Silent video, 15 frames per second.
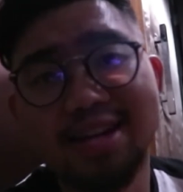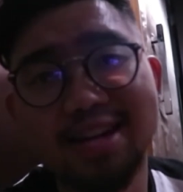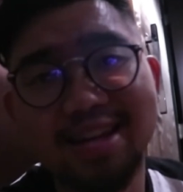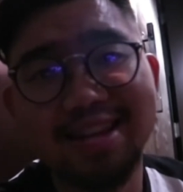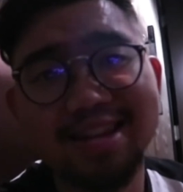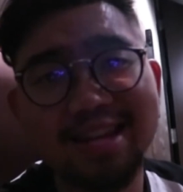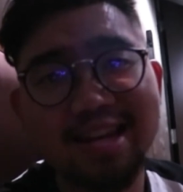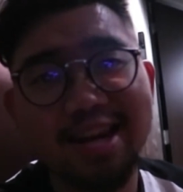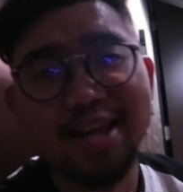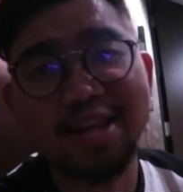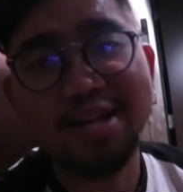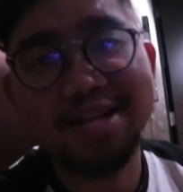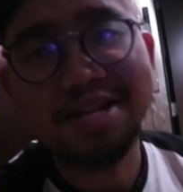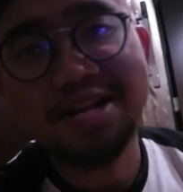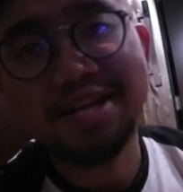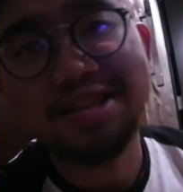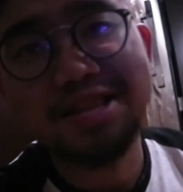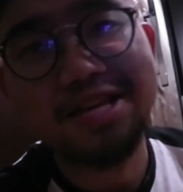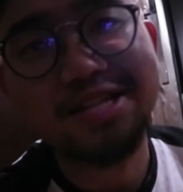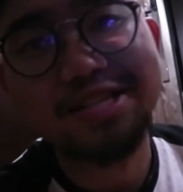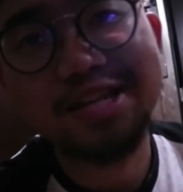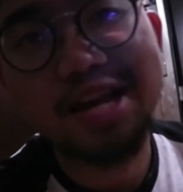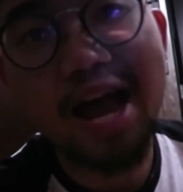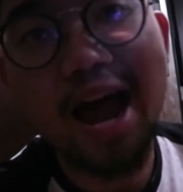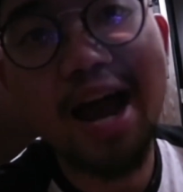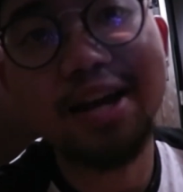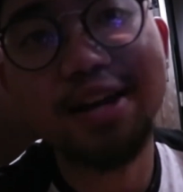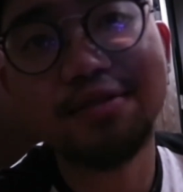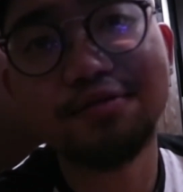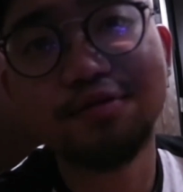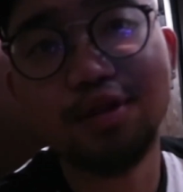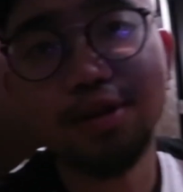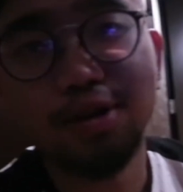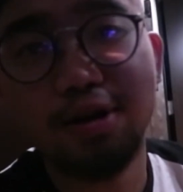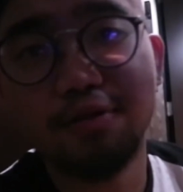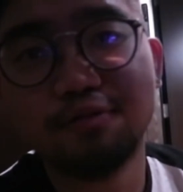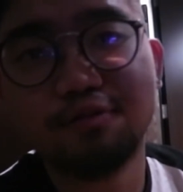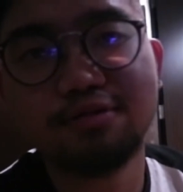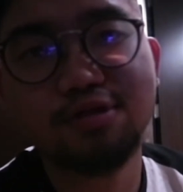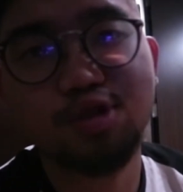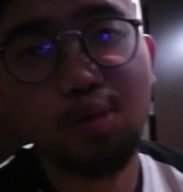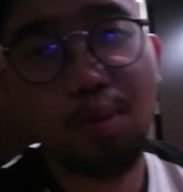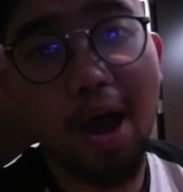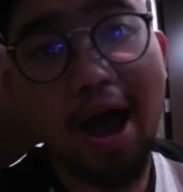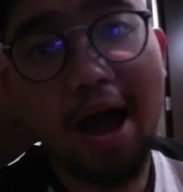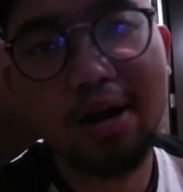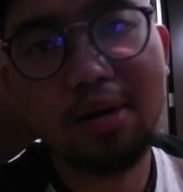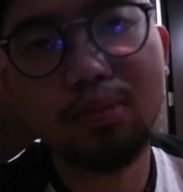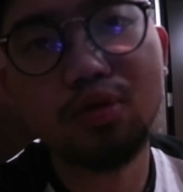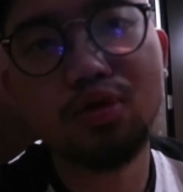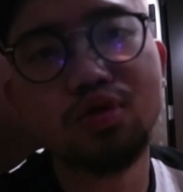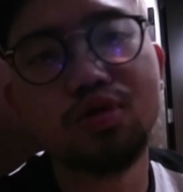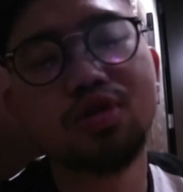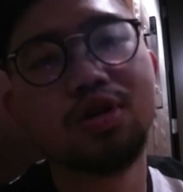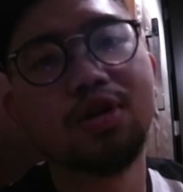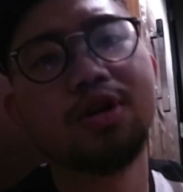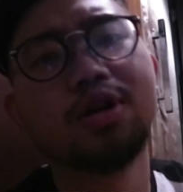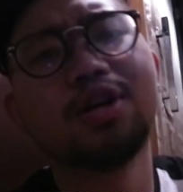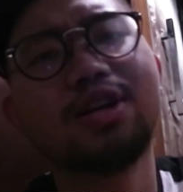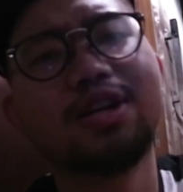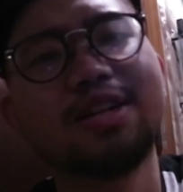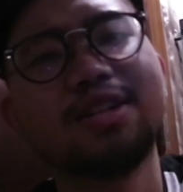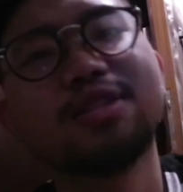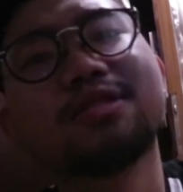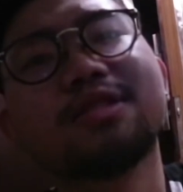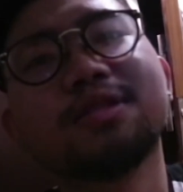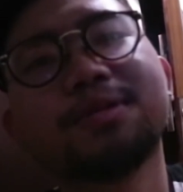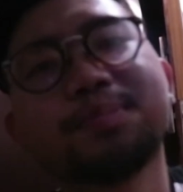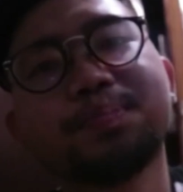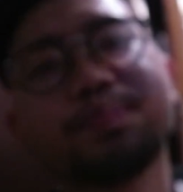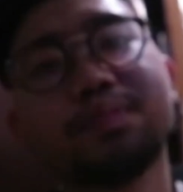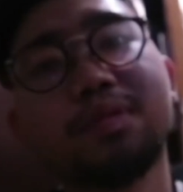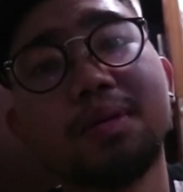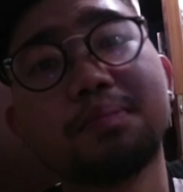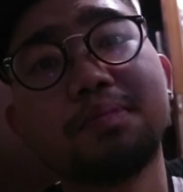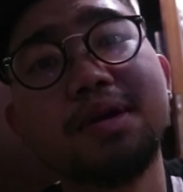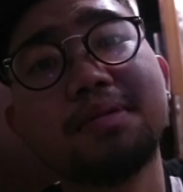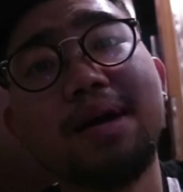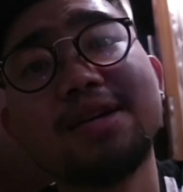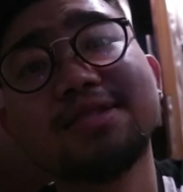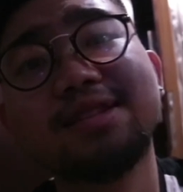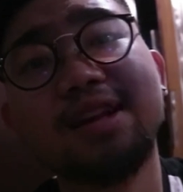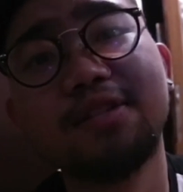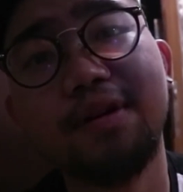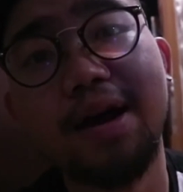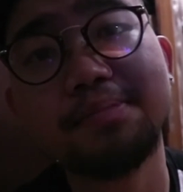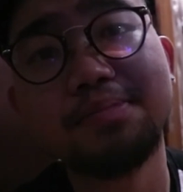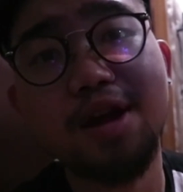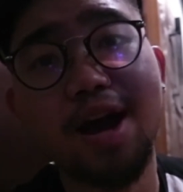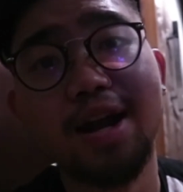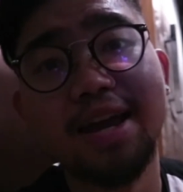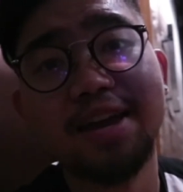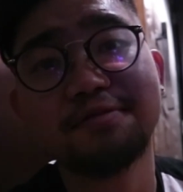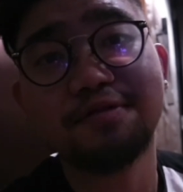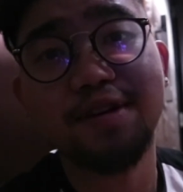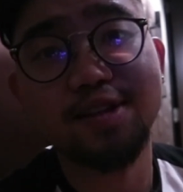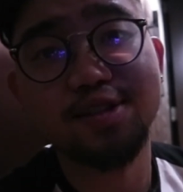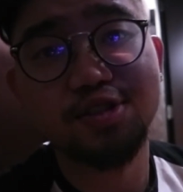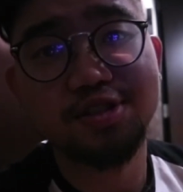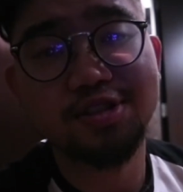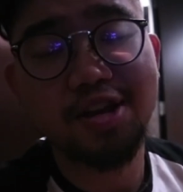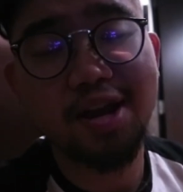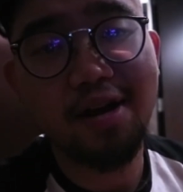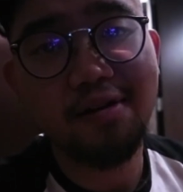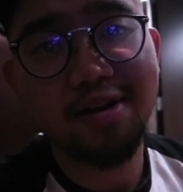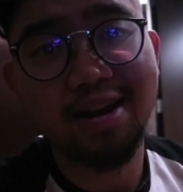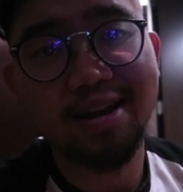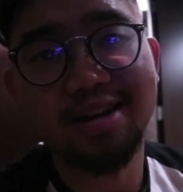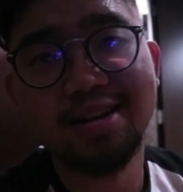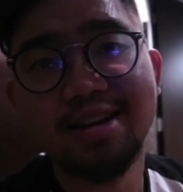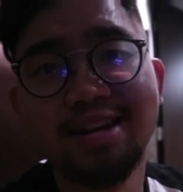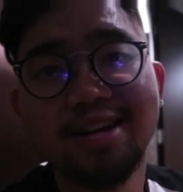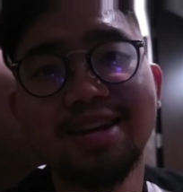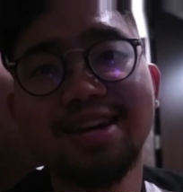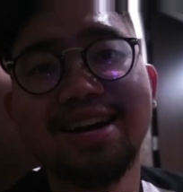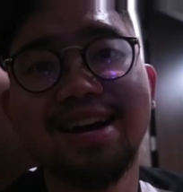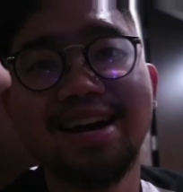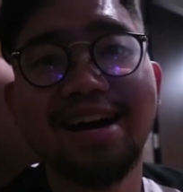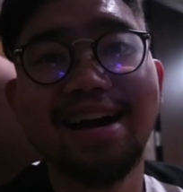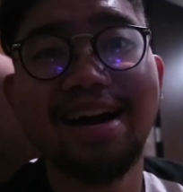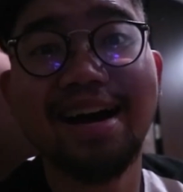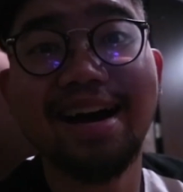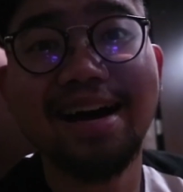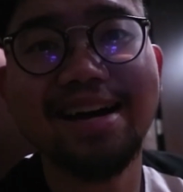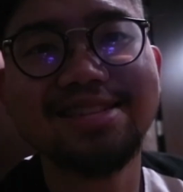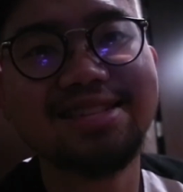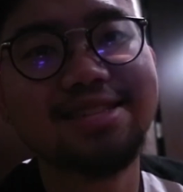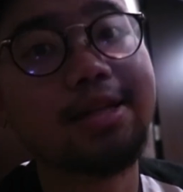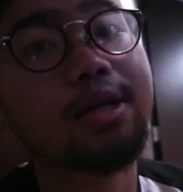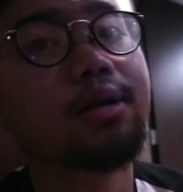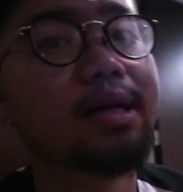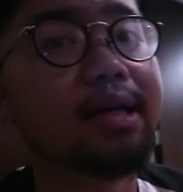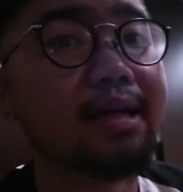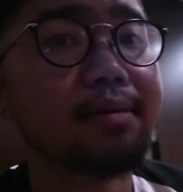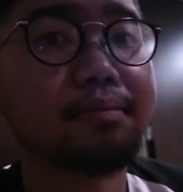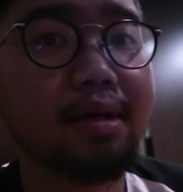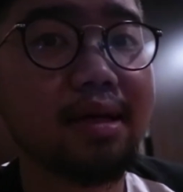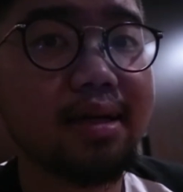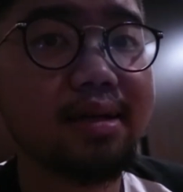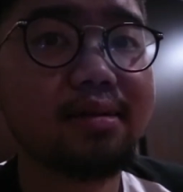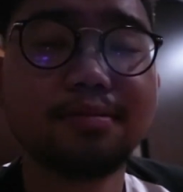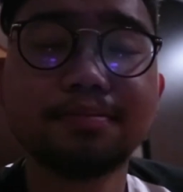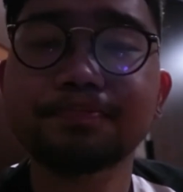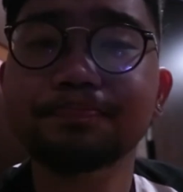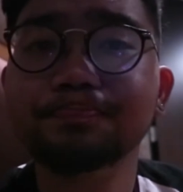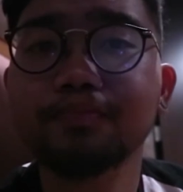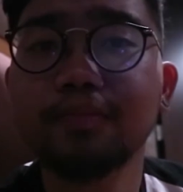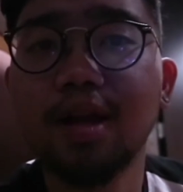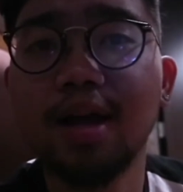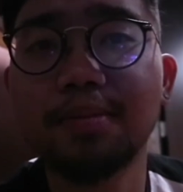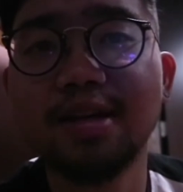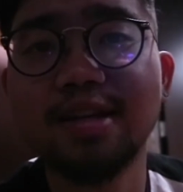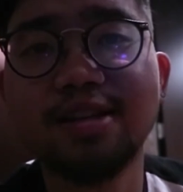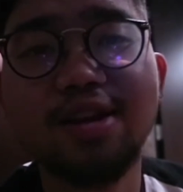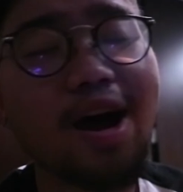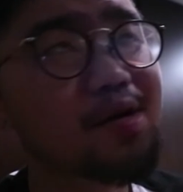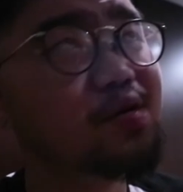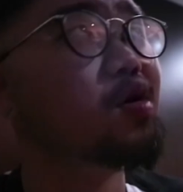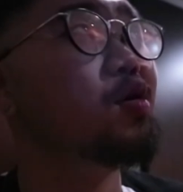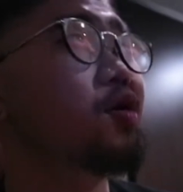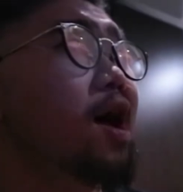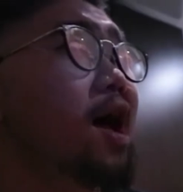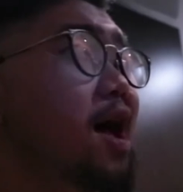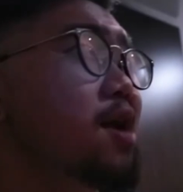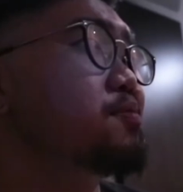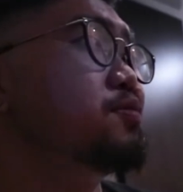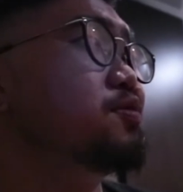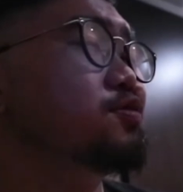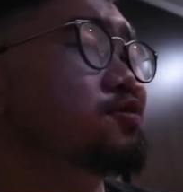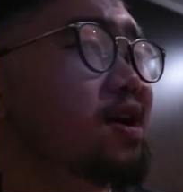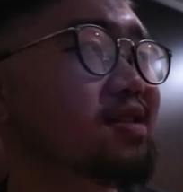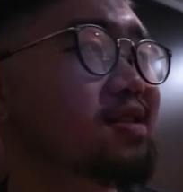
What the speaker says: in this kind of love to animals, because me, myself, I'm not a vegetarian. I still eat meat. I mean, not all animals